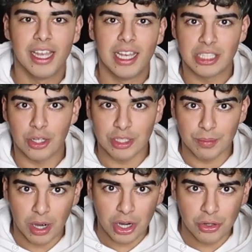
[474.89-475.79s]
So
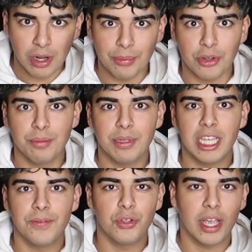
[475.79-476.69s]
tomorrow I'm going to be
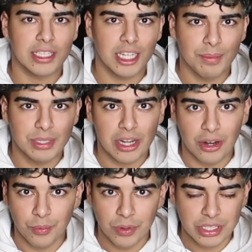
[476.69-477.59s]
giving you guys an update
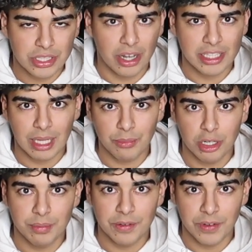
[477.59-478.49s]
on what stocks I'm going
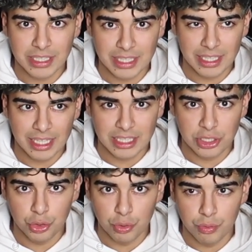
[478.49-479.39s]
to be investing
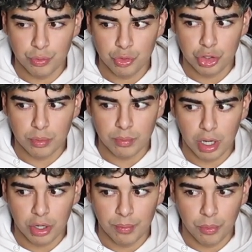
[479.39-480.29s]
into
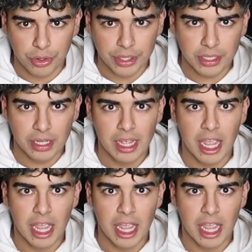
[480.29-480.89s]
tomorrow morning.